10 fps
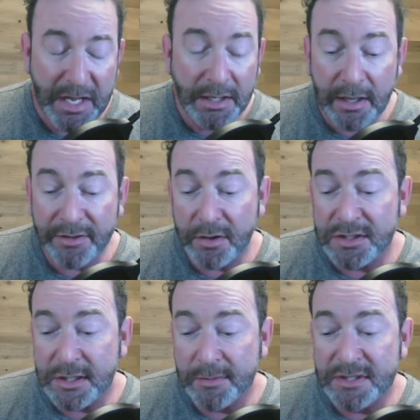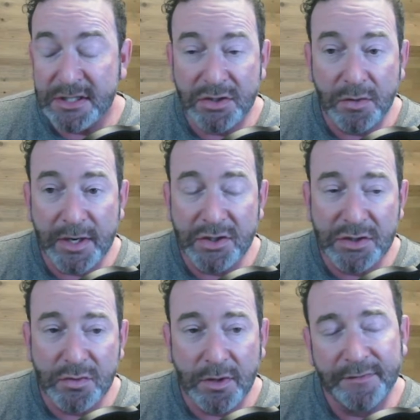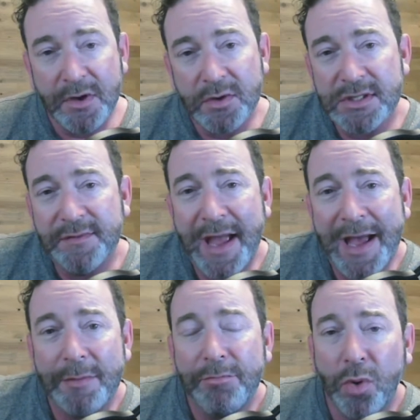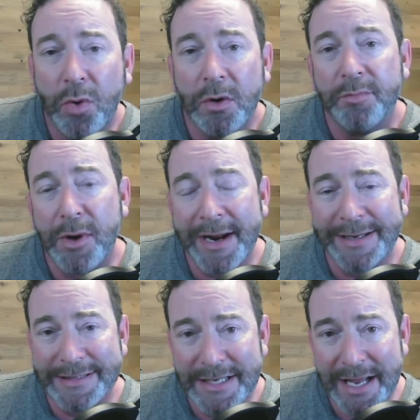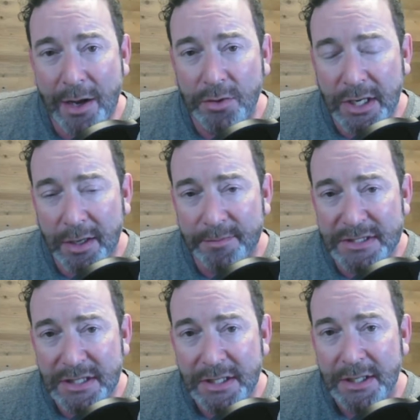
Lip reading: Now, there are some situations where folks have had poor pregnancy outcomes,